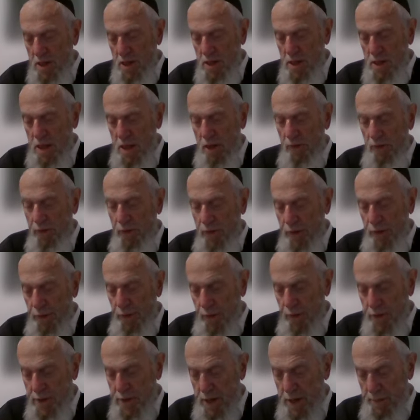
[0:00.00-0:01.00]
you know, if
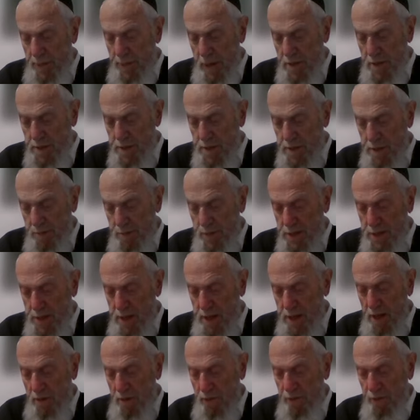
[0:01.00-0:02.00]
the person
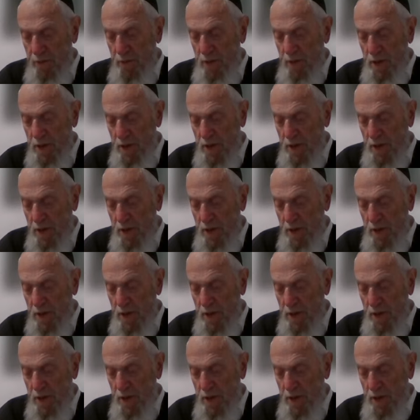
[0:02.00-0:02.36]
himself